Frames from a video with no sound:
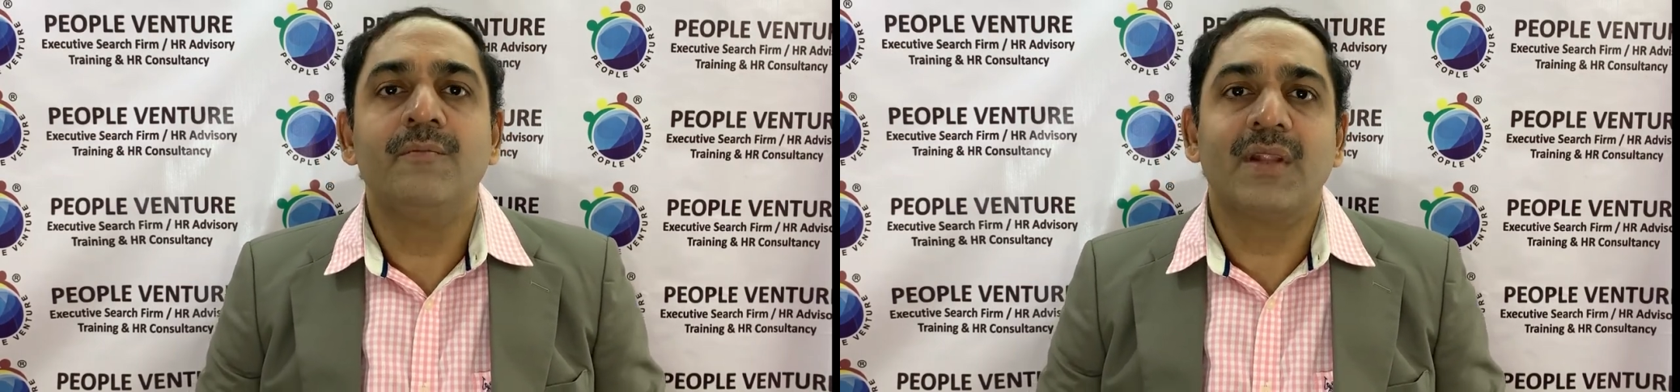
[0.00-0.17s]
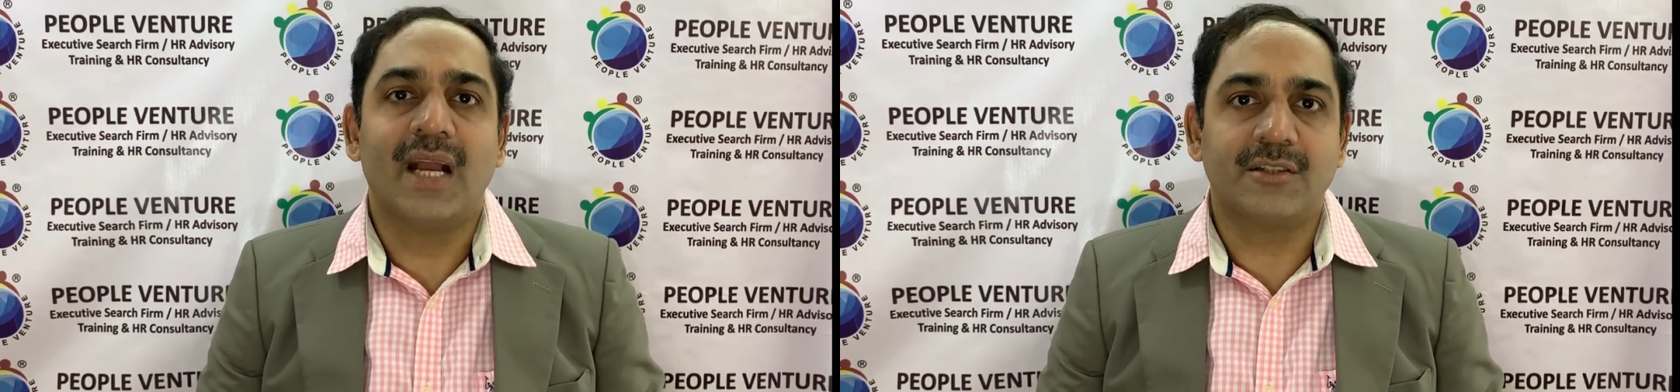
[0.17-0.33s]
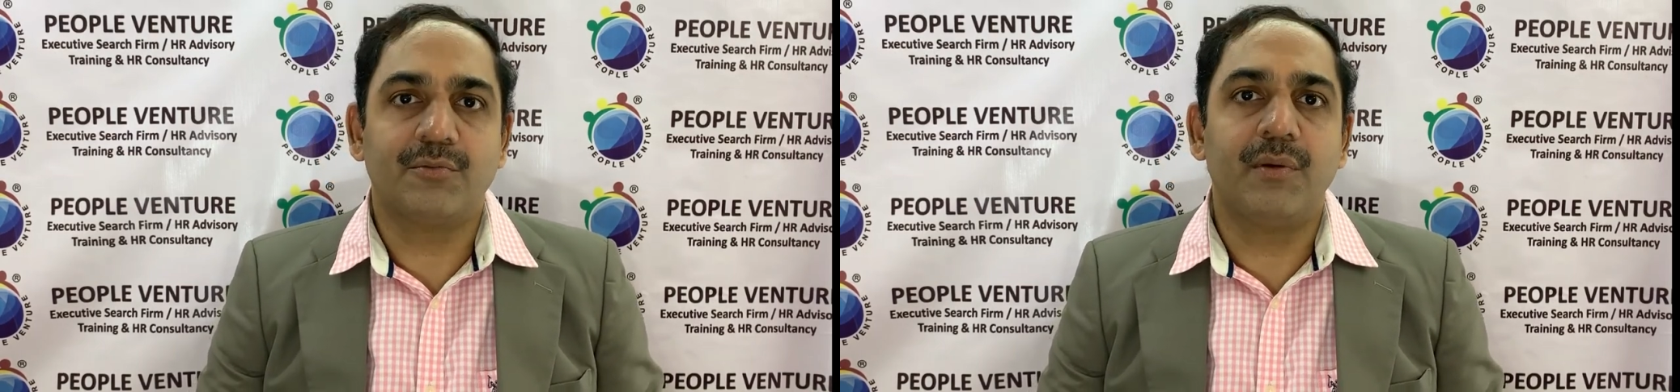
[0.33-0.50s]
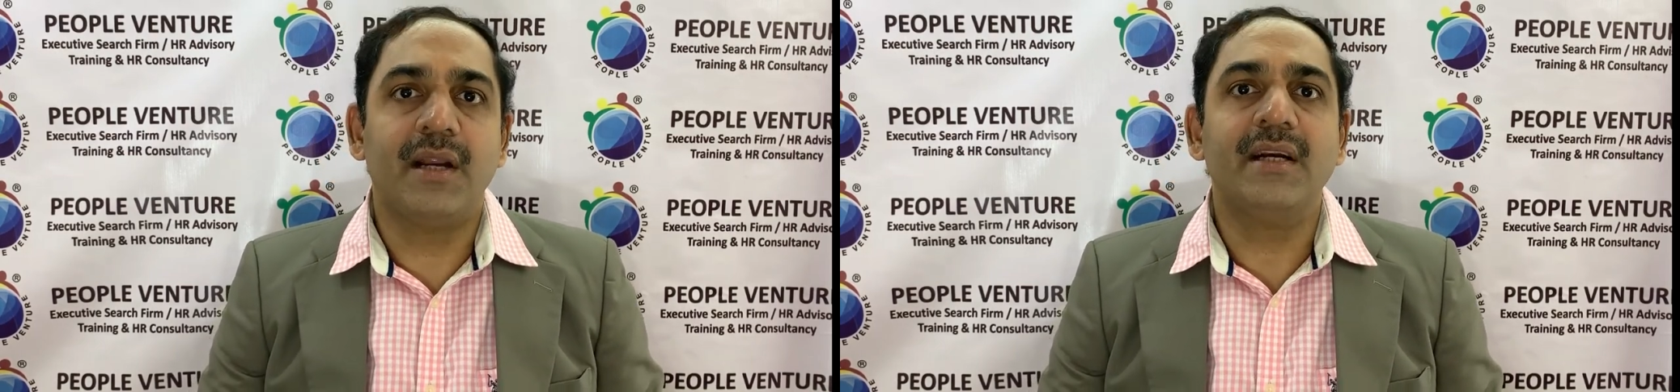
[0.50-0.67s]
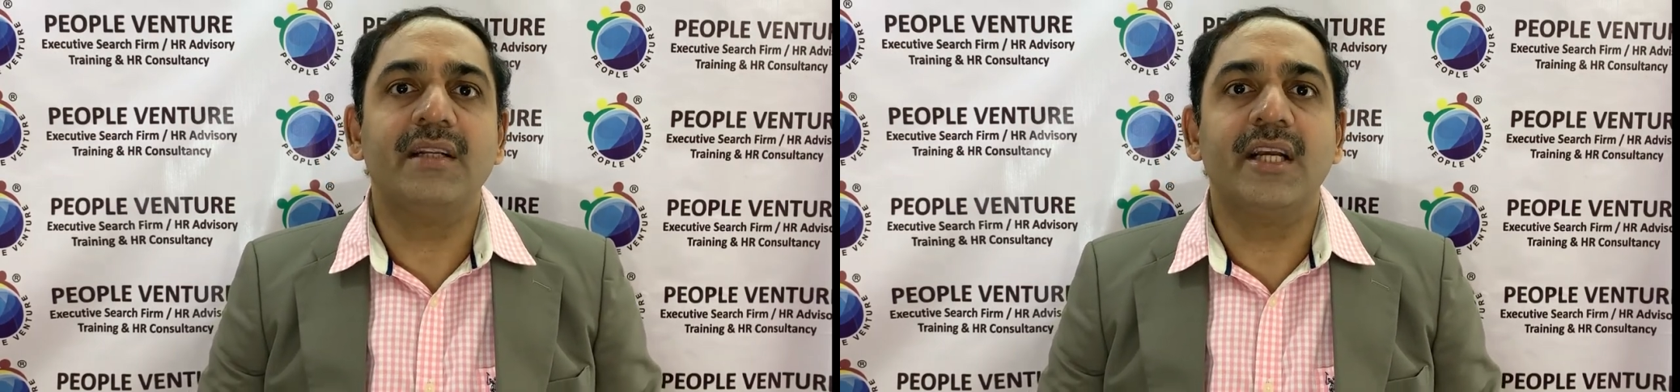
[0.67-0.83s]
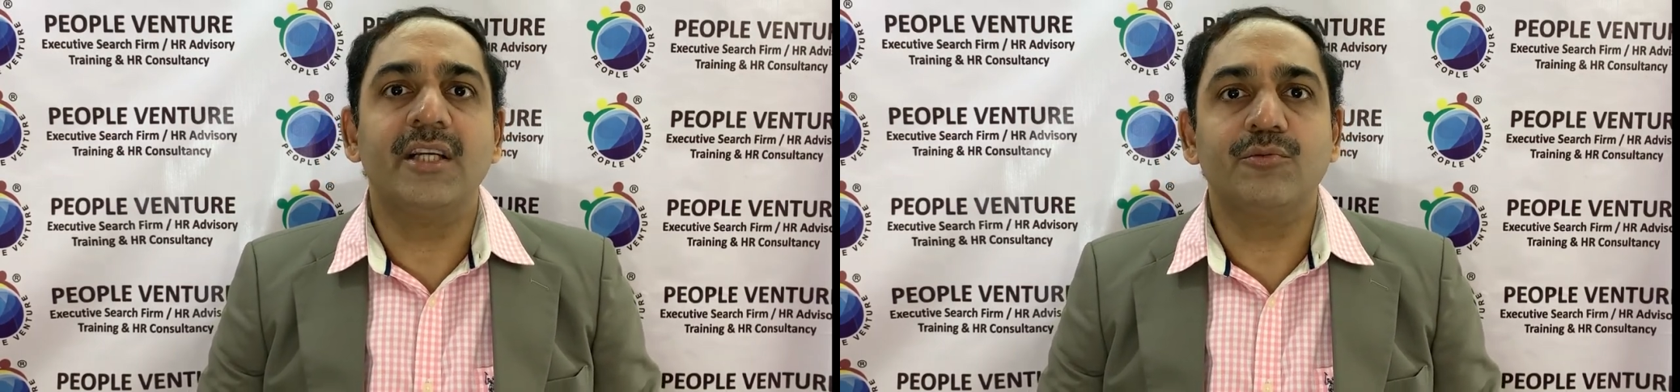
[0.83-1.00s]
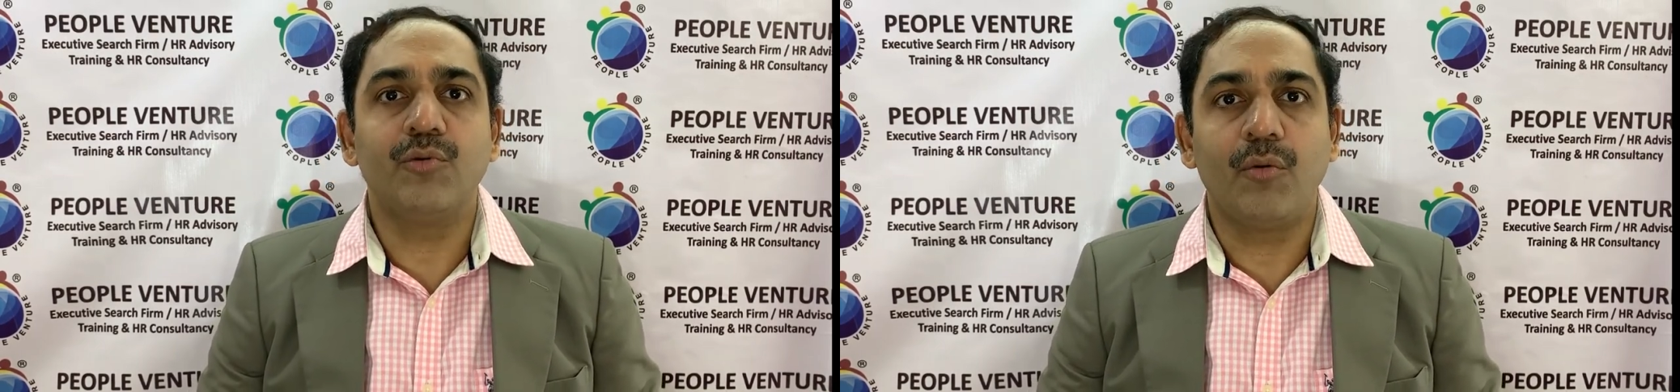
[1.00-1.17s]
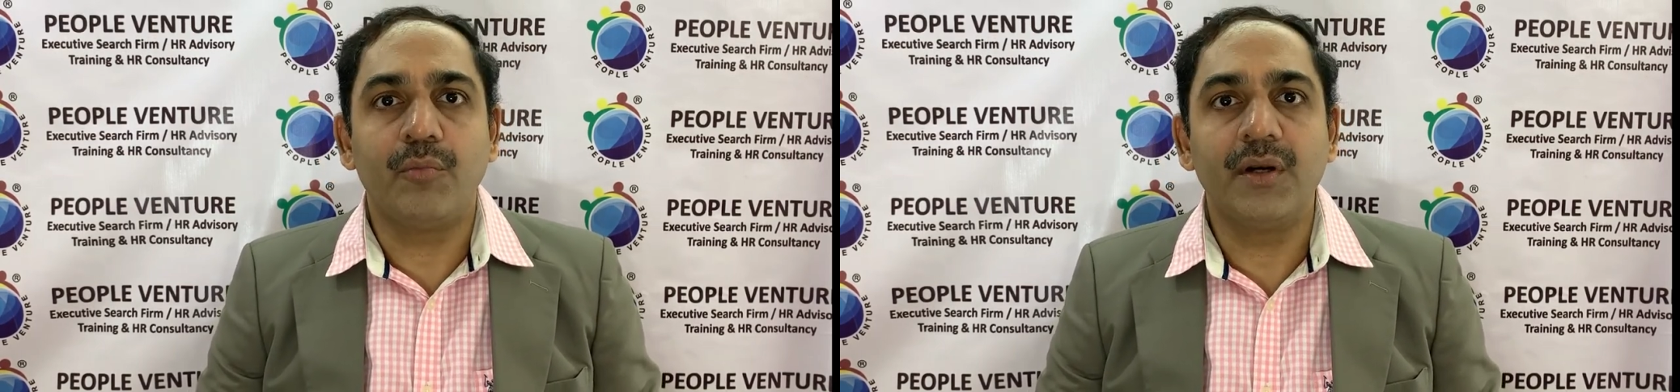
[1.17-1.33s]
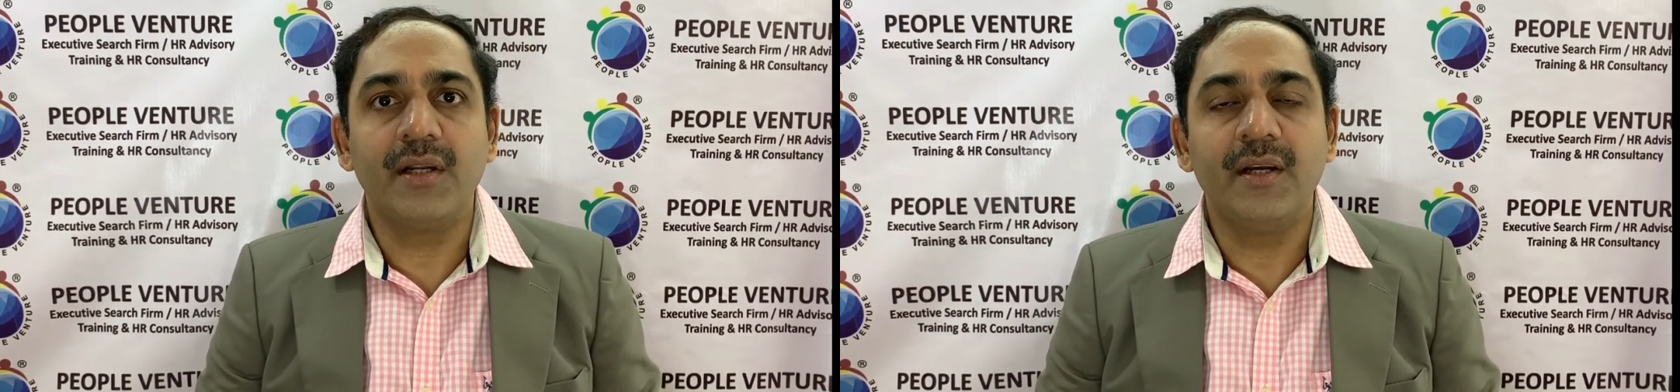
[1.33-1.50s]
explain things
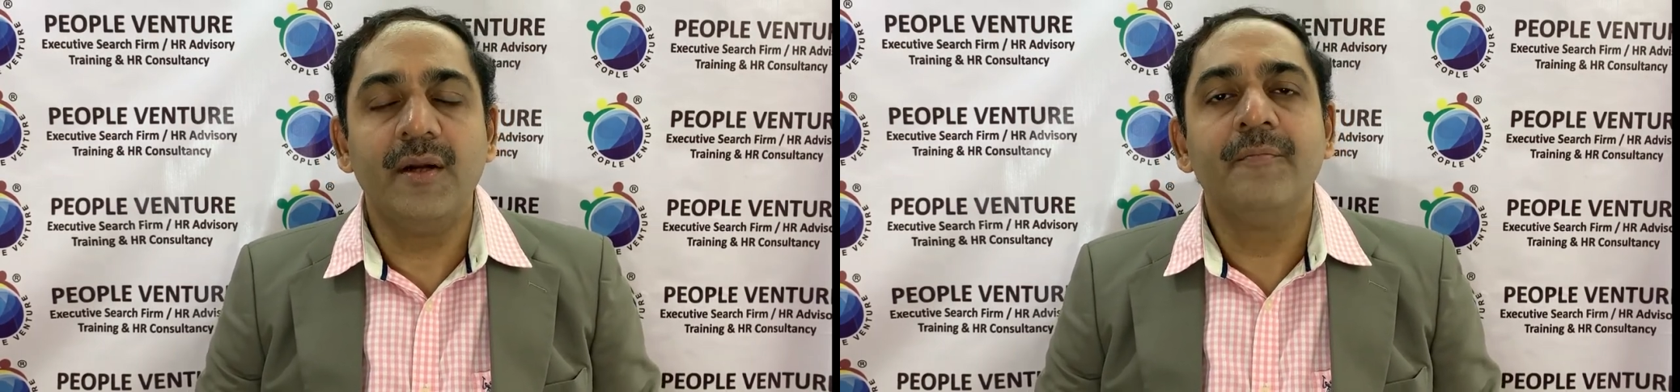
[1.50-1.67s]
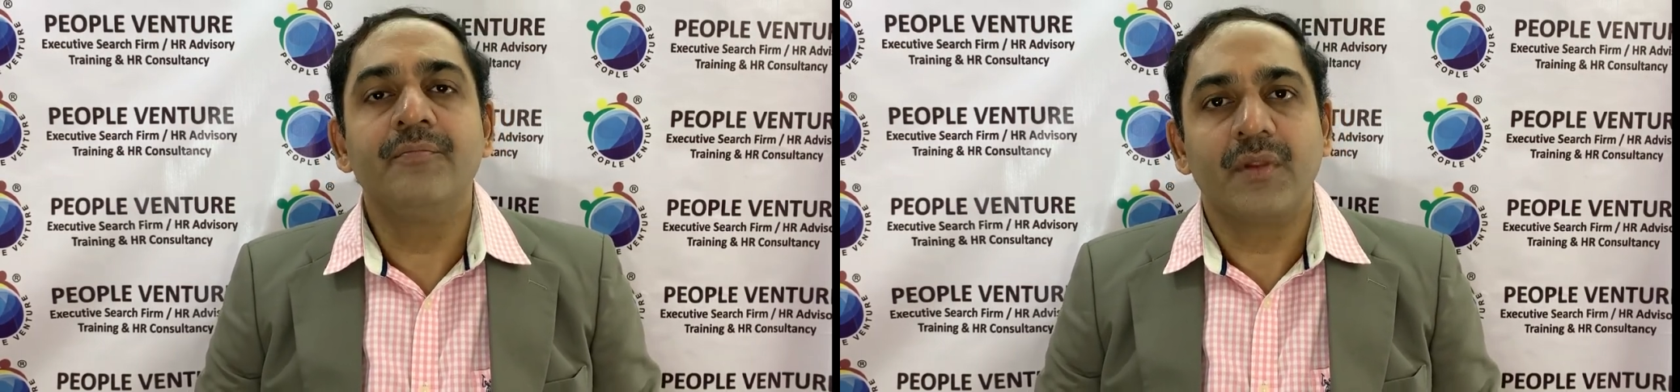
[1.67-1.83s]
properly,